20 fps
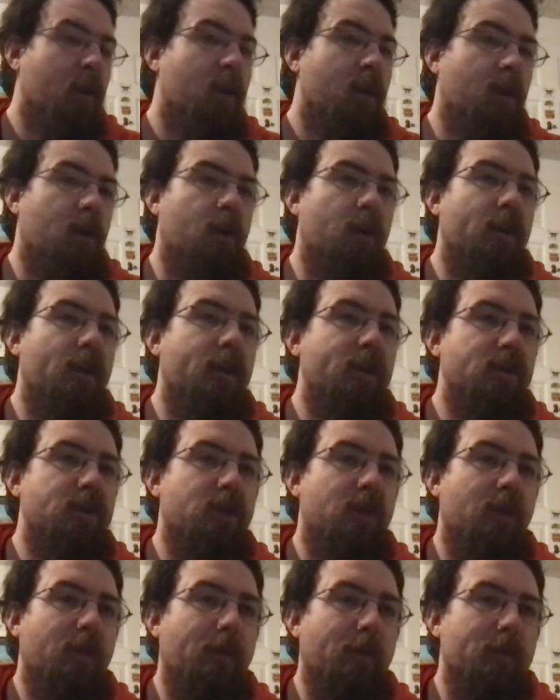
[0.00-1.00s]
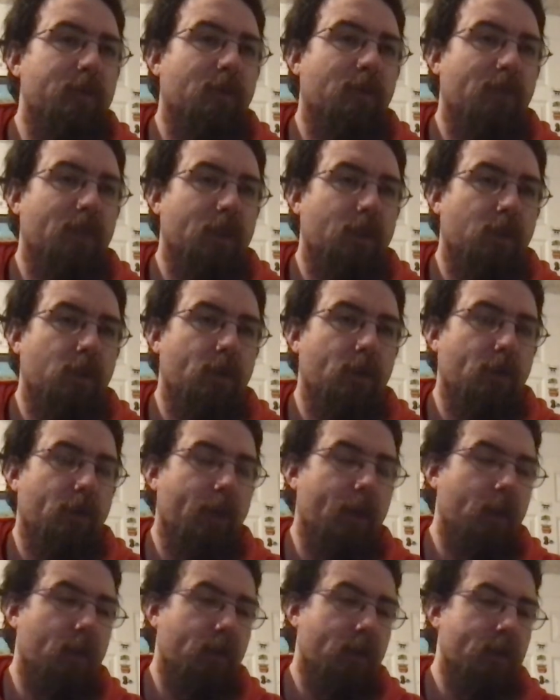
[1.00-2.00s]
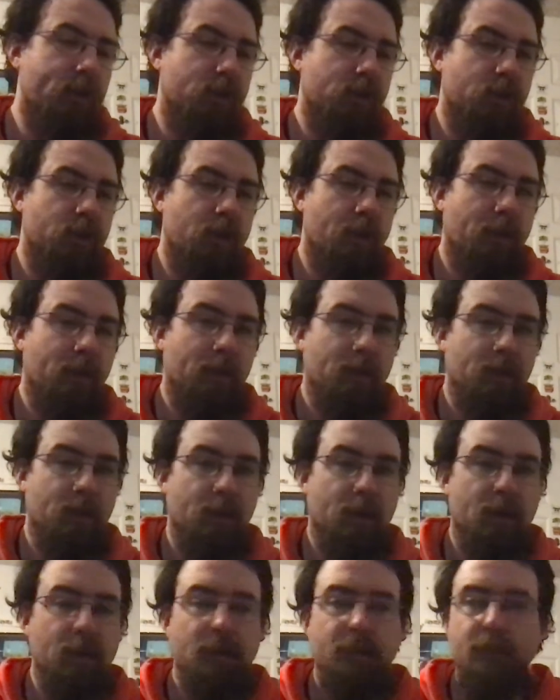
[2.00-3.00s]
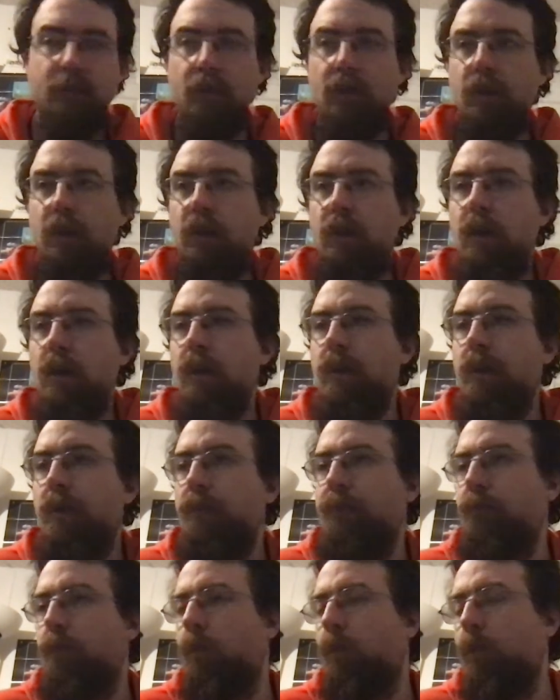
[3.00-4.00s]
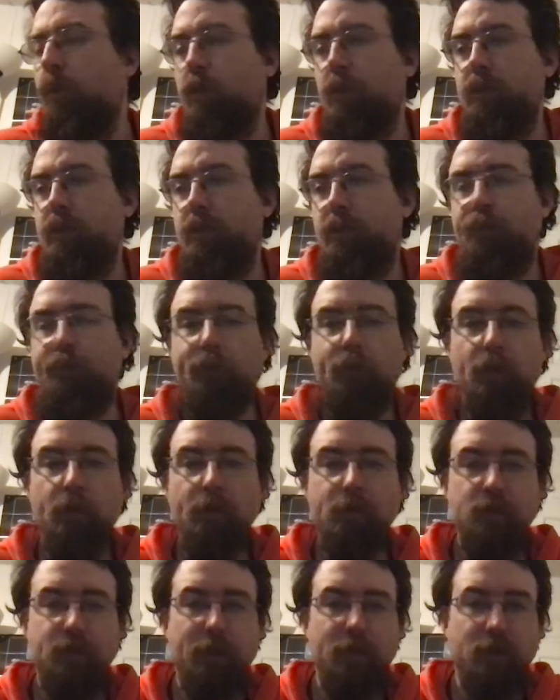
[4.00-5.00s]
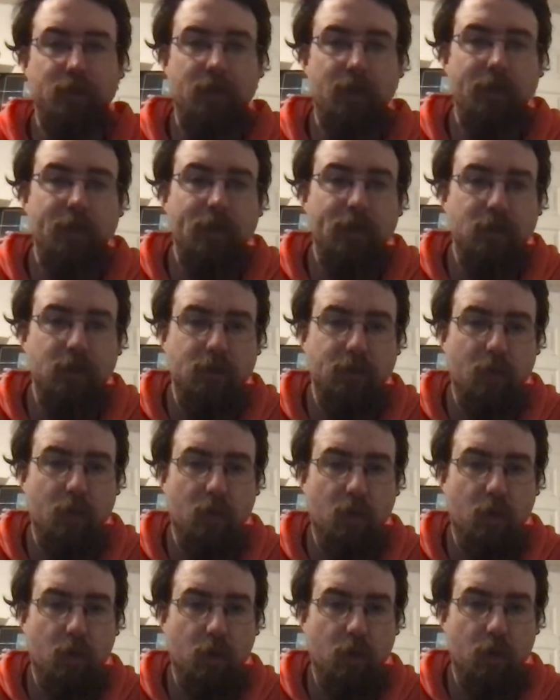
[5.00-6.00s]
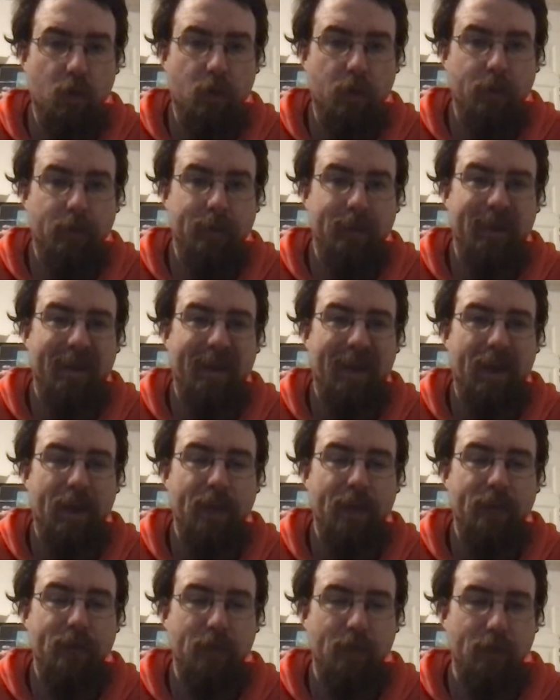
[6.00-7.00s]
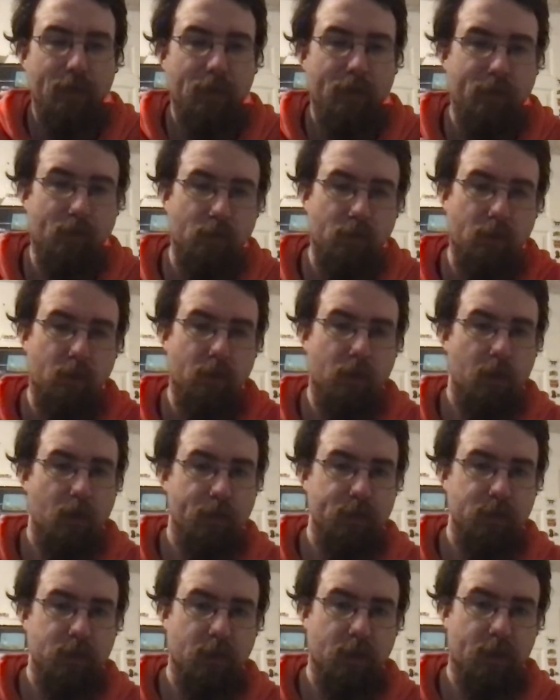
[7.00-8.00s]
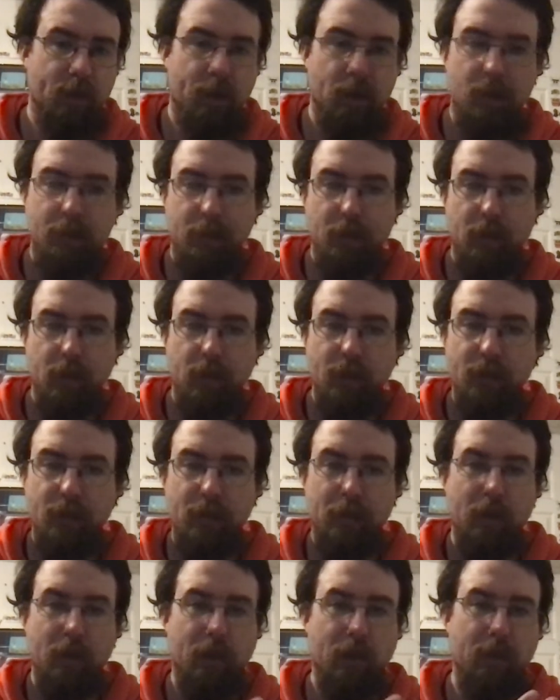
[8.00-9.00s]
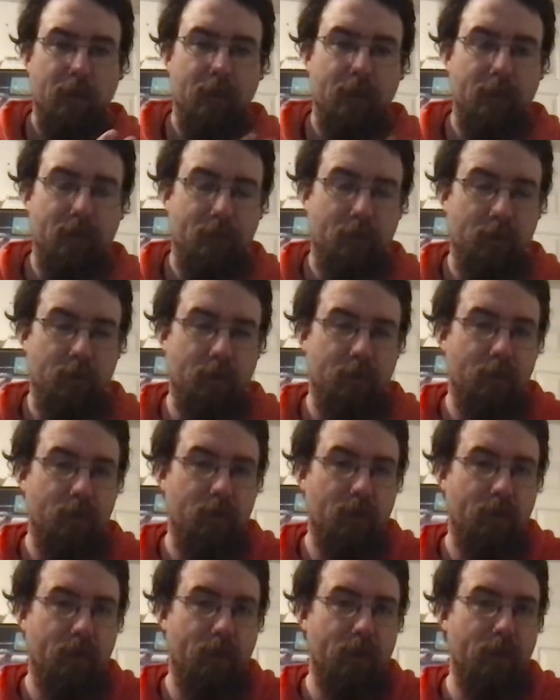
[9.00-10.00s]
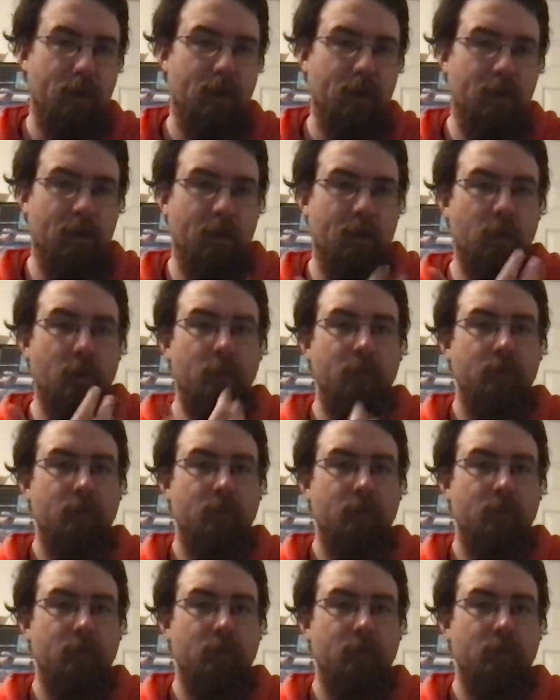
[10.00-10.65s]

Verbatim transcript: audiences tend to be much more like a lover-hater relationship, man. Like, for their films, especially Midsommar, I've definitely fallen on the love side. I mean, even though I'm not going to be formally viewing it right now,